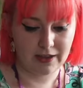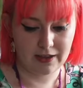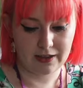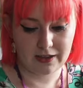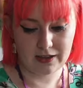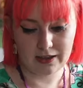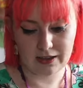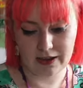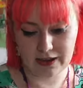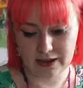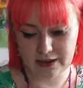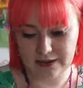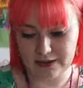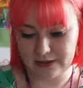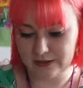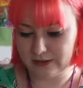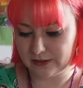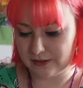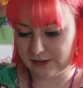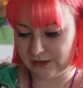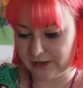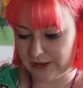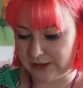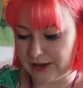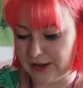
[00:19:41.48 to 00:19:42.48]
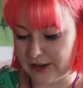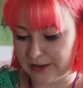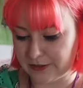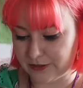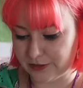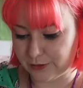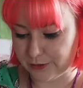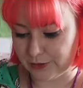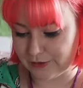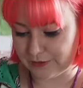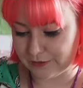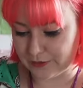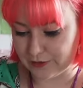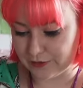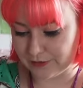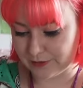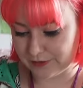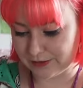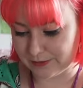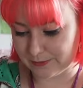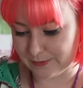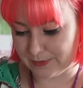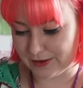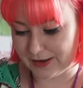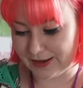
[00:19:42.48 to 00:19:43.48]
And yeah, so I've got
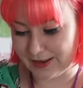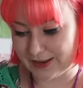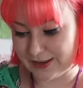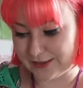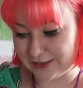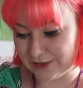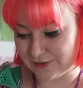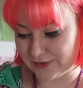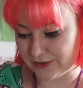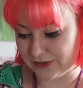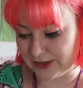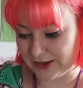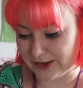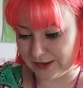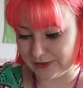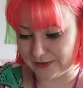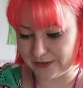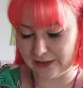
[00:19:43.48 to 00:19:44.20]
some plans for that,